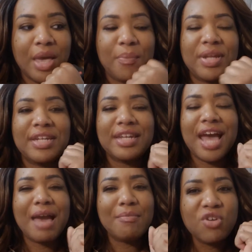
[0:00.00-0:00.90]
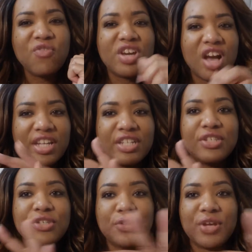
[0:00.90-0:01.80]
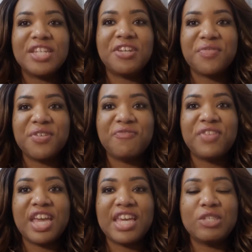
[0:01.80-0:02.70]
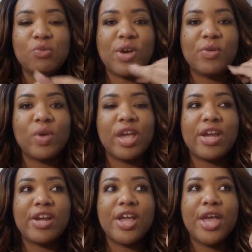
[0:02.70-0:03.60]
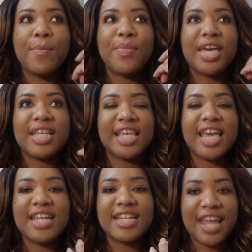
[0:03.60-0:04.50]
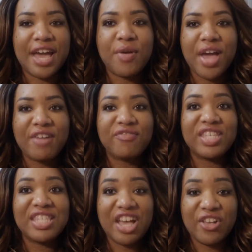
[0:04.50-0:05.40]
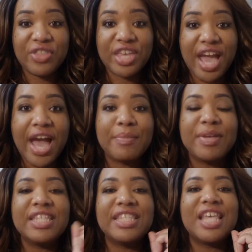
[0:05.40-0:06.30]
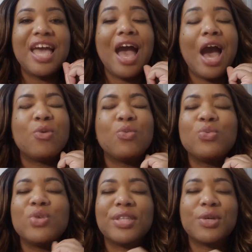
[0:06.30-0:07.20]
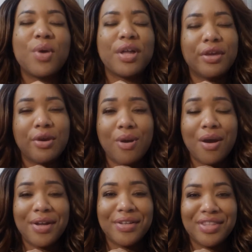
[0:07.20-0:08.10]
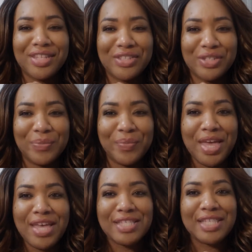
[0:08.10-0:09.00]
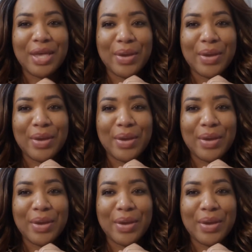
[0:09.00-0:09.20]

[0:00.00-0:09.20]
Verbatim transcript: but I'm moving on into a different phase, one where, because I now have these healthy habits, I really want to go hard in the gym. So